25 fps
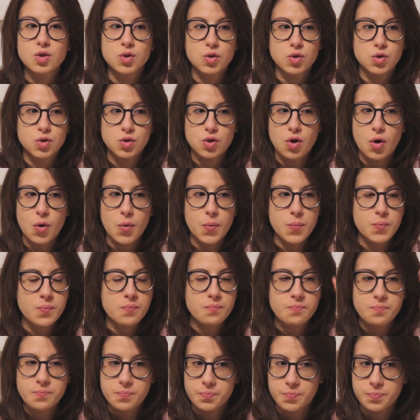So
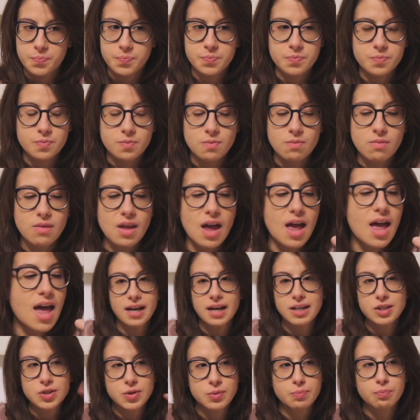
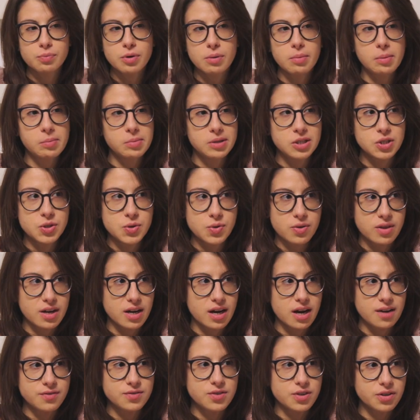I'll probably do
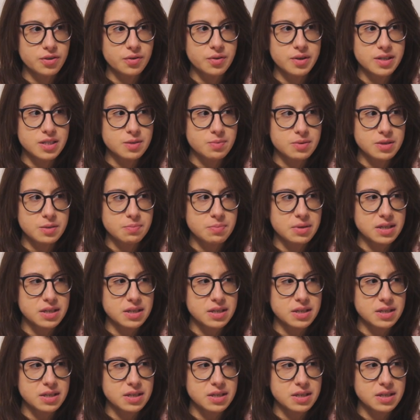that after Christmas,